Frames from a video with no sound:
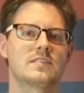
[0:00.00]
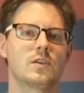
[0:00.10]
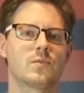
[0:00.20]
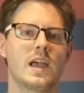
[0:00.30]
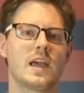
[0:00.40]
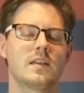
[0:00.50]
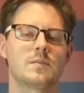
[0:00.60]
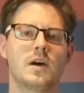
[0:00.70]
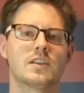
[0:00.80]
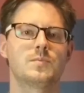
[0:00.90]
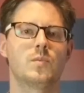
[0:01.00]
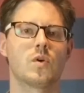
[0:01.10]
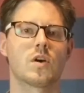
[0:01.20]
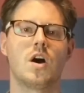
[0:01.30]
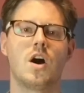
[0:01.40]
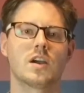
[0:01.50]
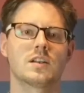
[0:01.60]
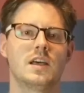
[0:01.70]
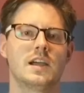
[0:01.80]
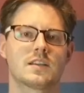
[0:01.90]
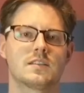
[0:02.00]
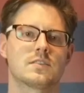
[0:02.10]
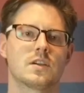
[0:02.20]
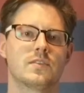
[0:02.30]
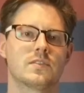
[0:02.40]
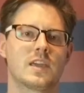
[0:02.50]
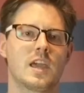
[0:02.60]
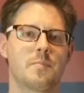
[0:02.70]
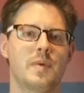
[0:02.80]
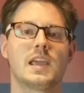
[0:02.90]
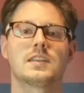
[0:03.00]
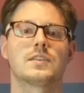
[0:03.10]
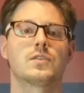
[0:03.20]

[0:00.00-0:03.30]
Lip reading: he ran a much more hardline conservative campaign to the